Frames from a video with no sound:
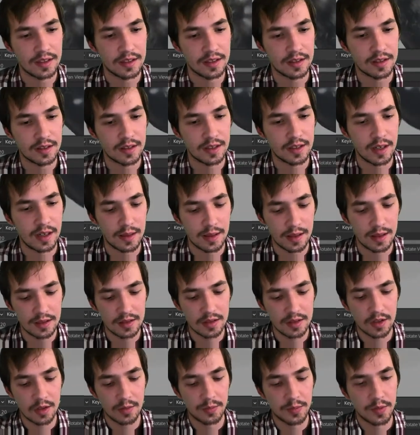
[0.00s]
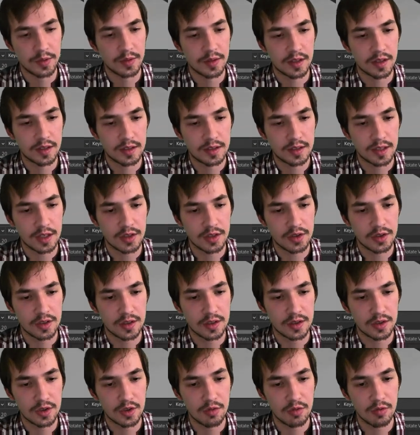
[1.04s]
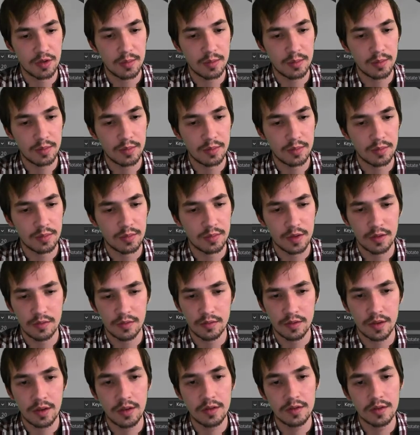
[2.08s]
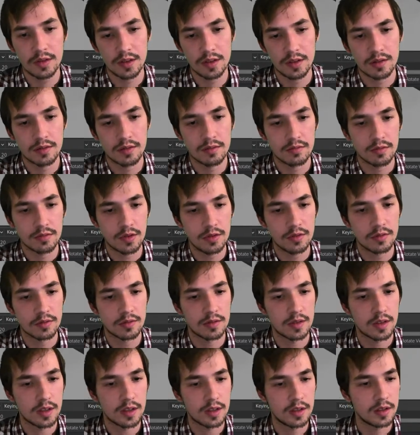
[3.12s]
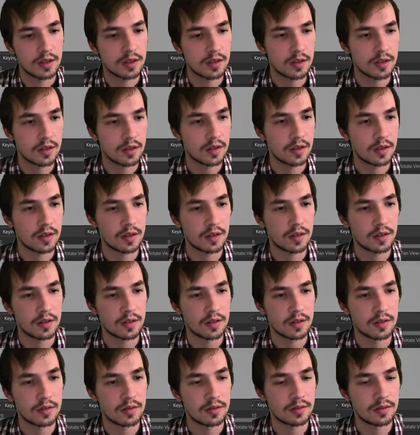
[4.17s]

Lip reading: Yeah, I think in sculpt mode the texture doesn't show up. No? Oh, it does. Cool. And